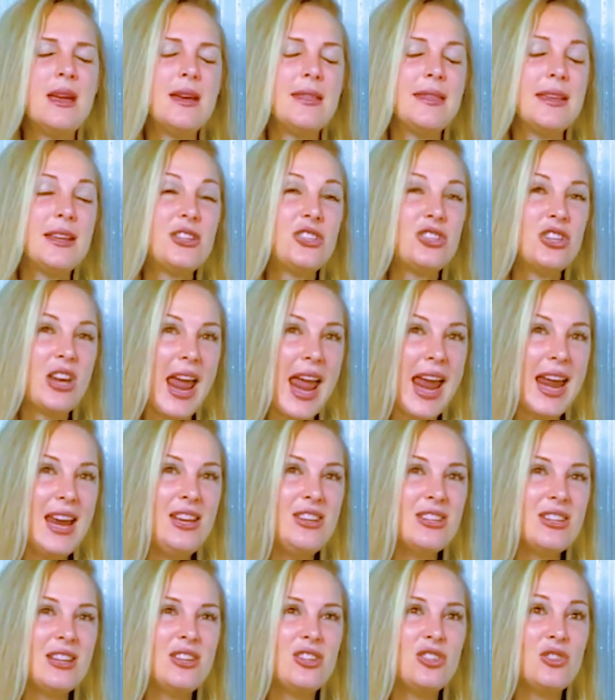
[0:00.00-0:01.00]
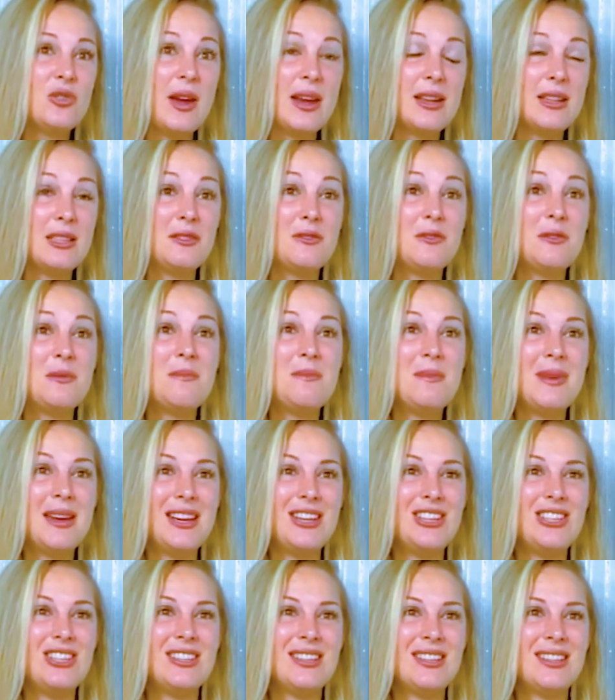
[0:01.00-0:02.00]
that change and
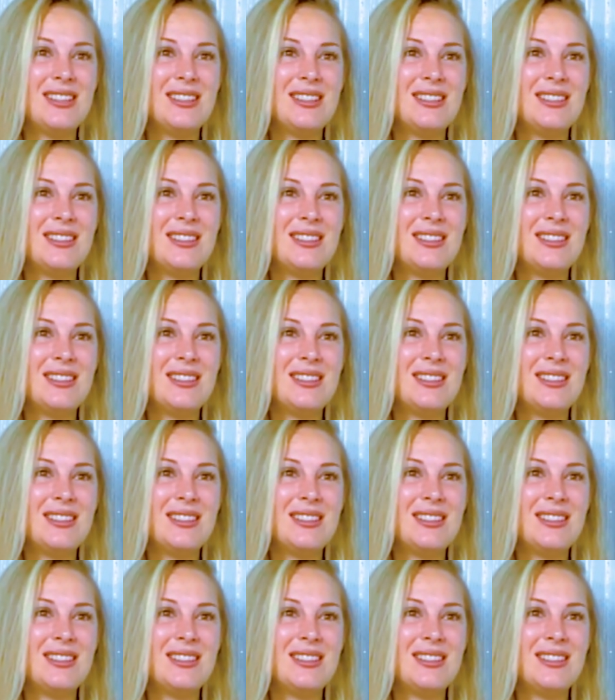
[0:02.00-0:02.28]
transformation